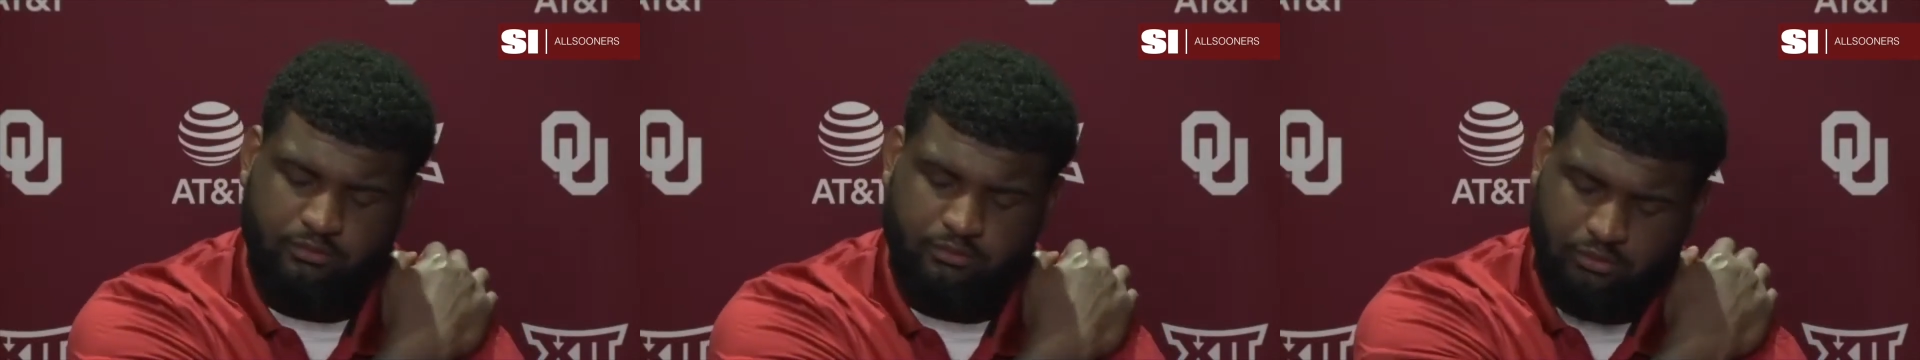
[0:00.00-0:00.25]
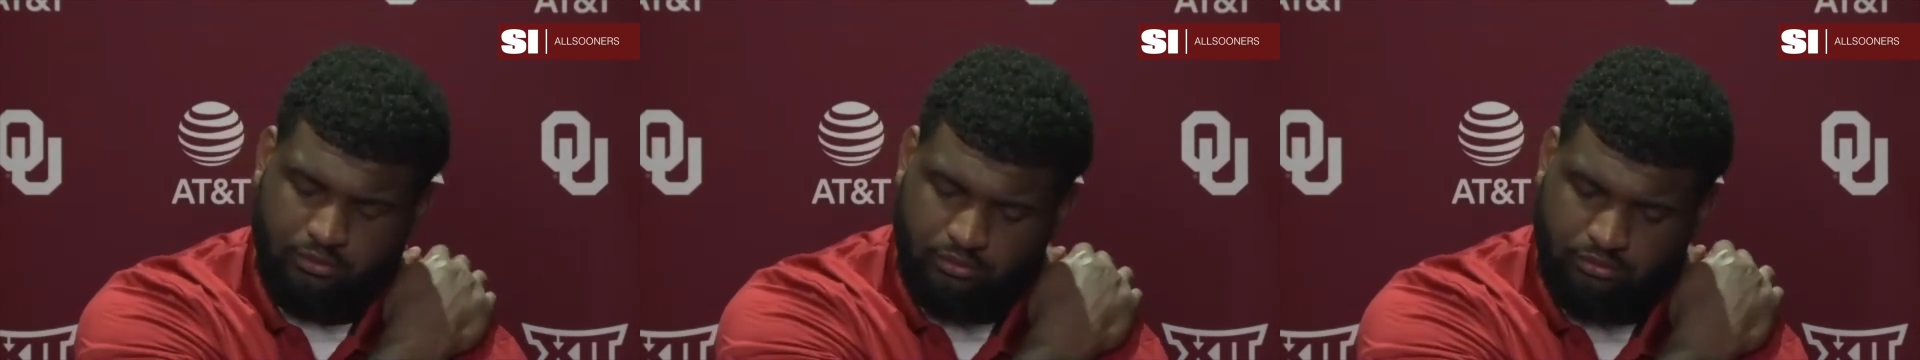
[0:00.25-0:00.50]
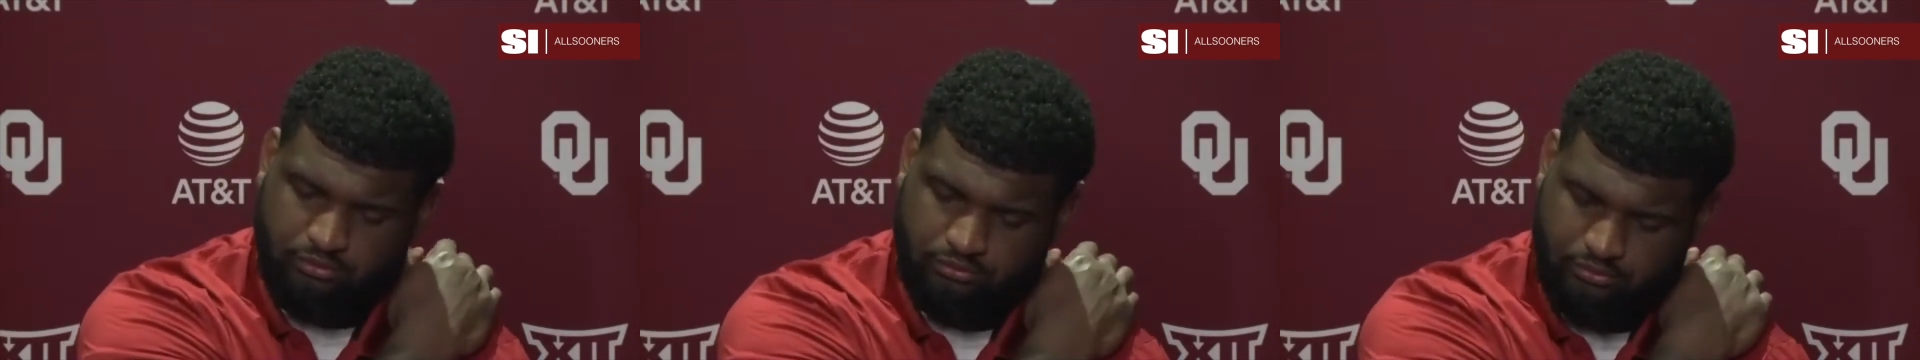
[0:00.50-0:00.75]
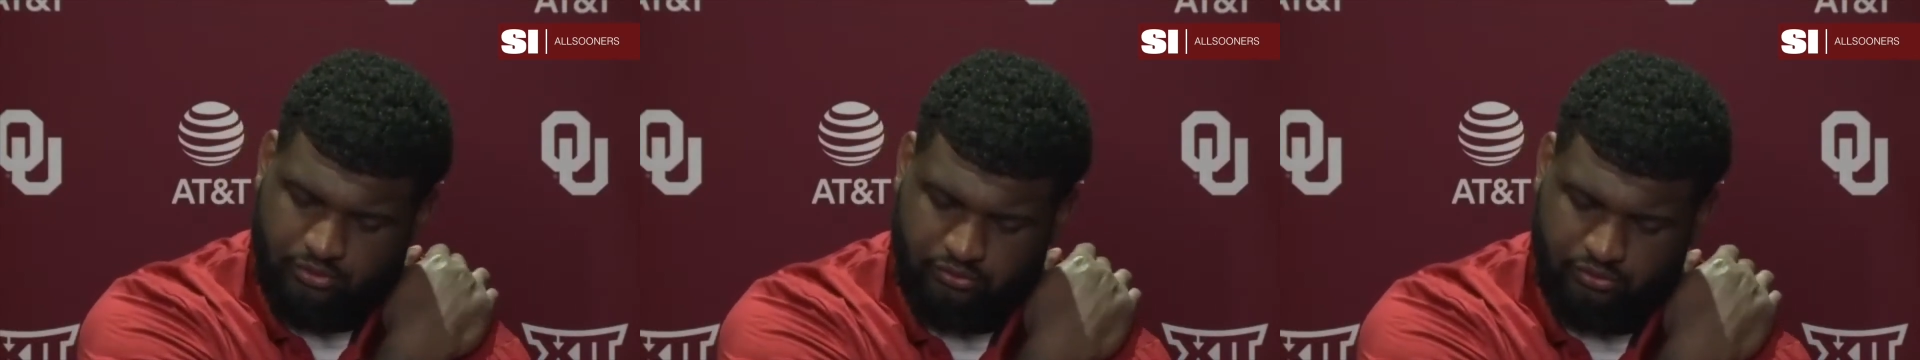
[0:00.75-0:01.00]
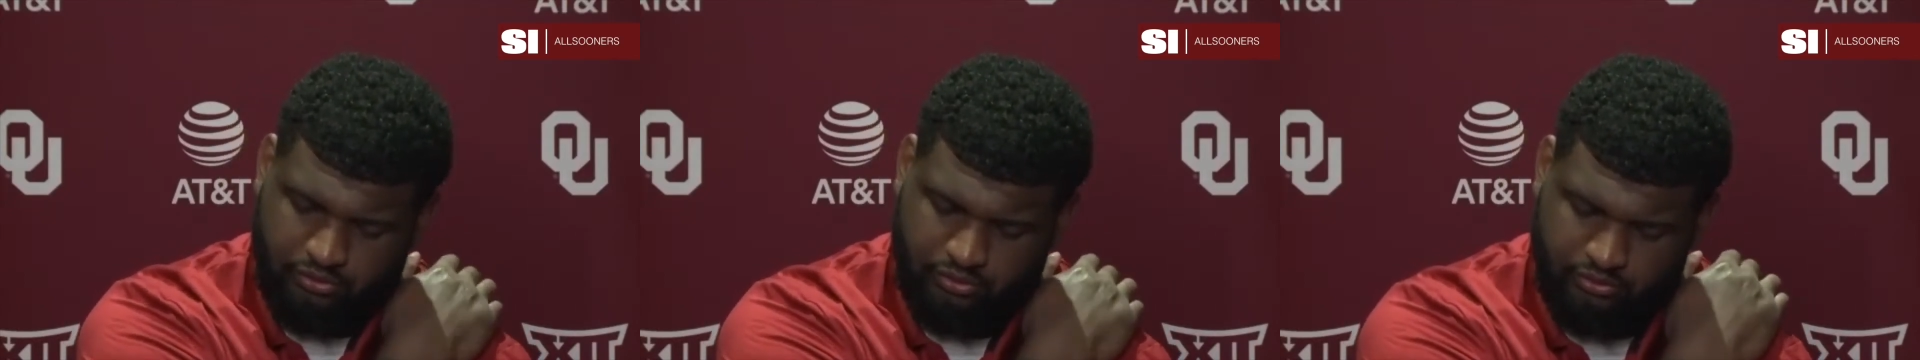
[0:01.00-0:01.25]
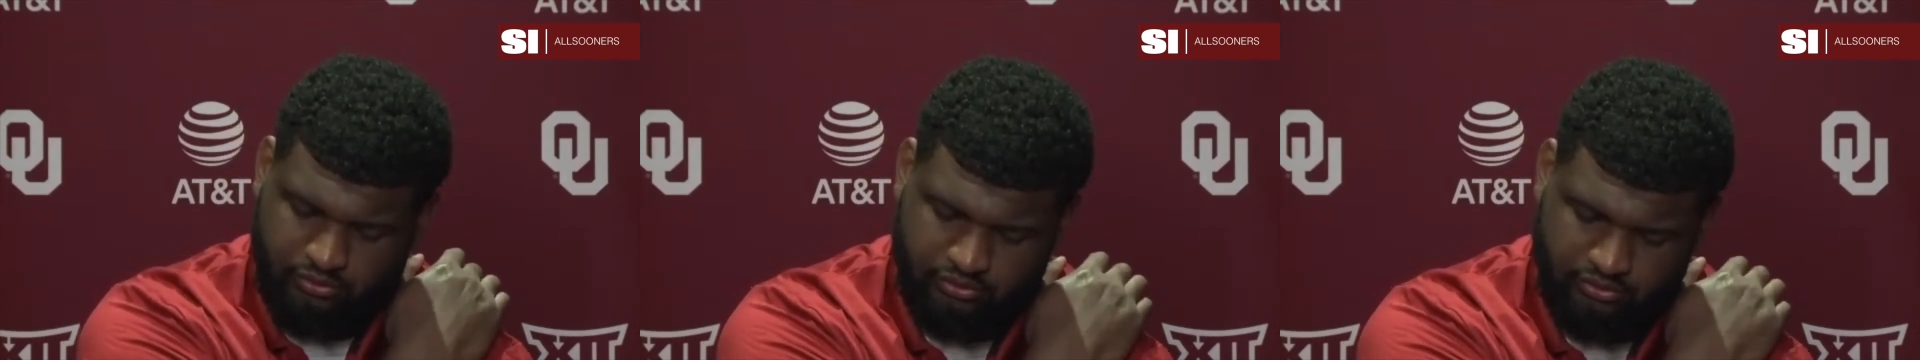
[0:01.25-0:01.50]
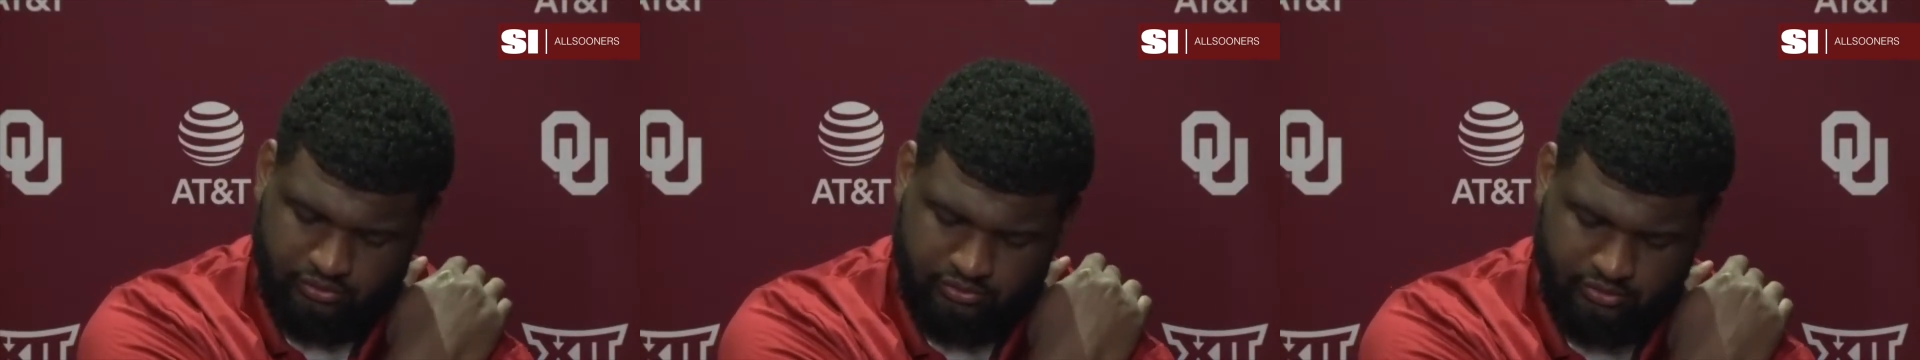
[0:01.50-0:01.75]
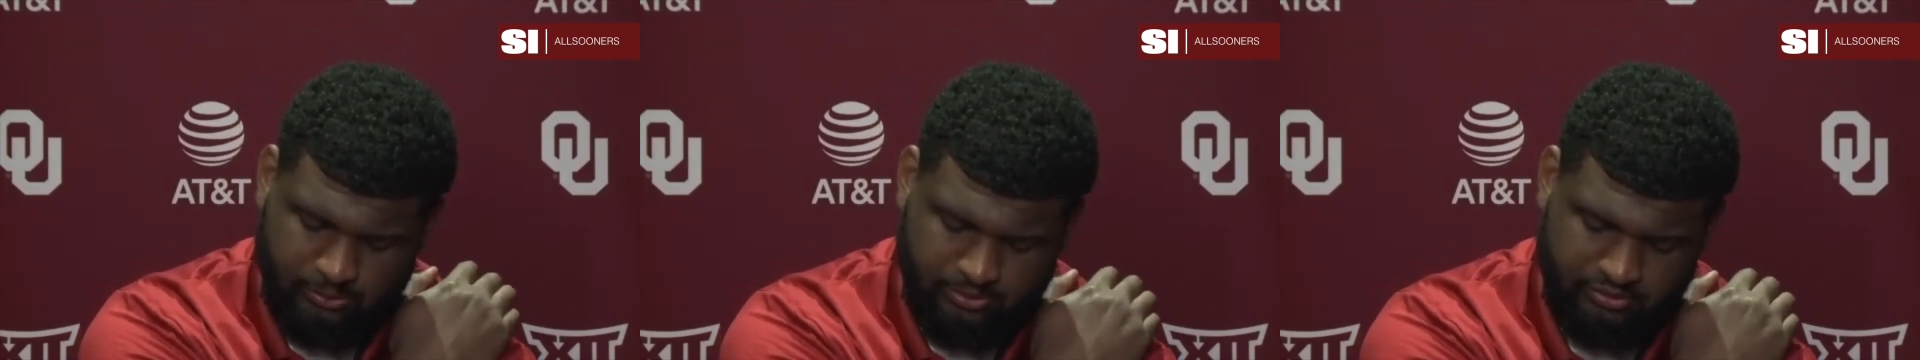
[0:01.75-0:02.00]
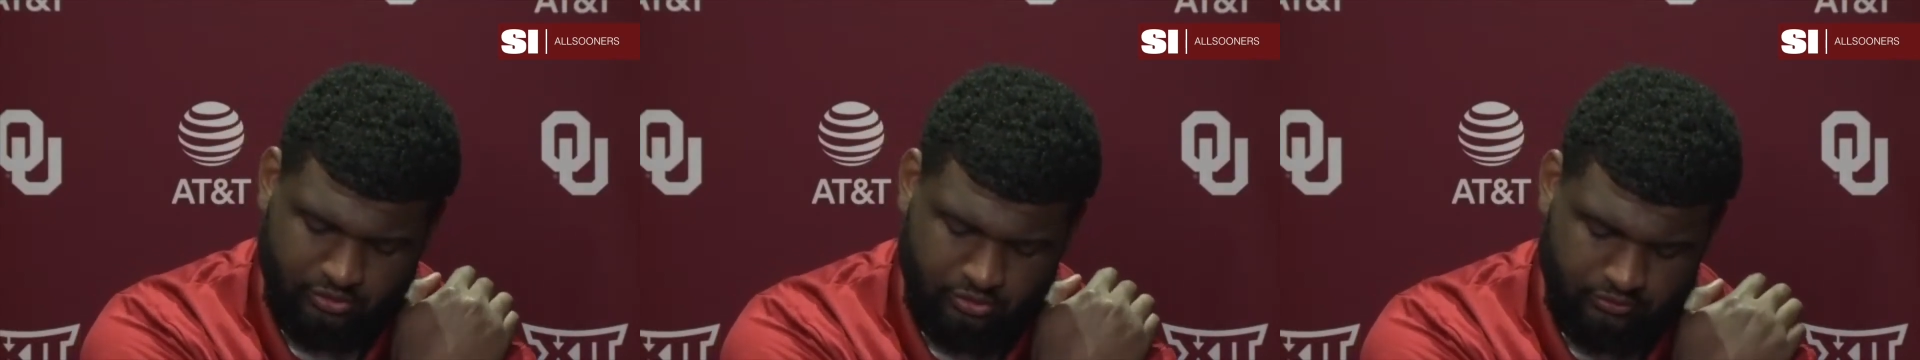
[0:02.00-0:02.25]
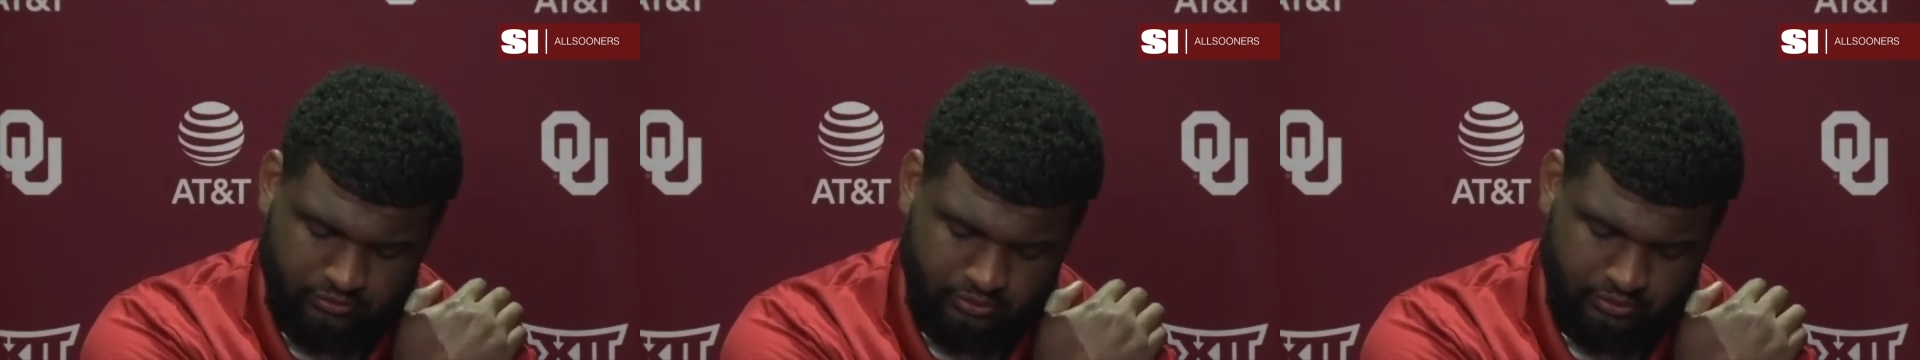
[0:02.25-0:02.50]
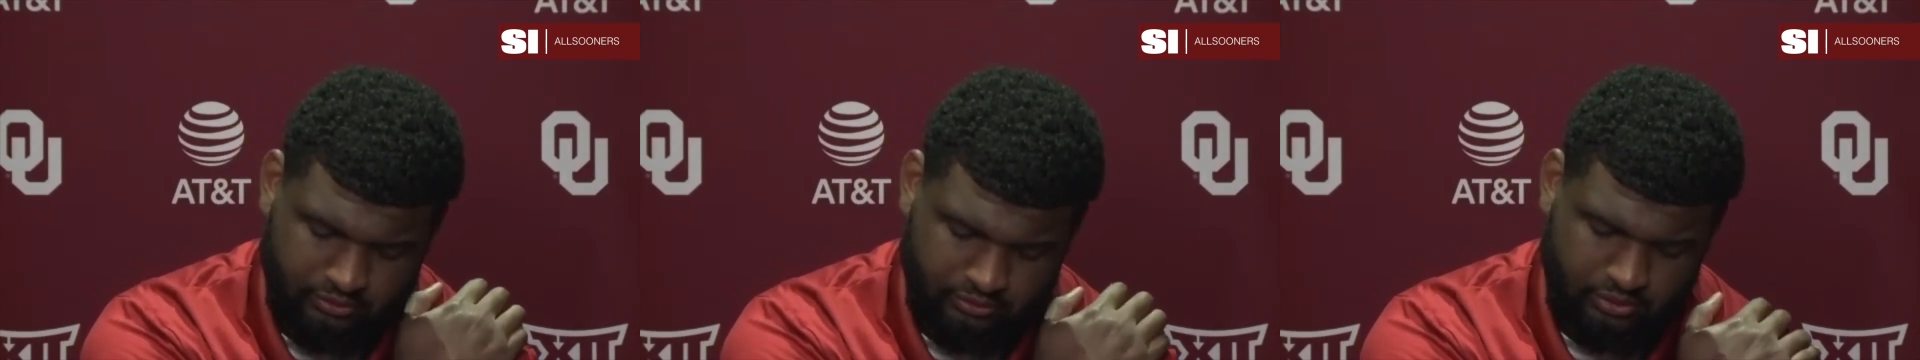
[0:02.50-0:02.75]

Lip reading: You know, it's just a stepping stone for us.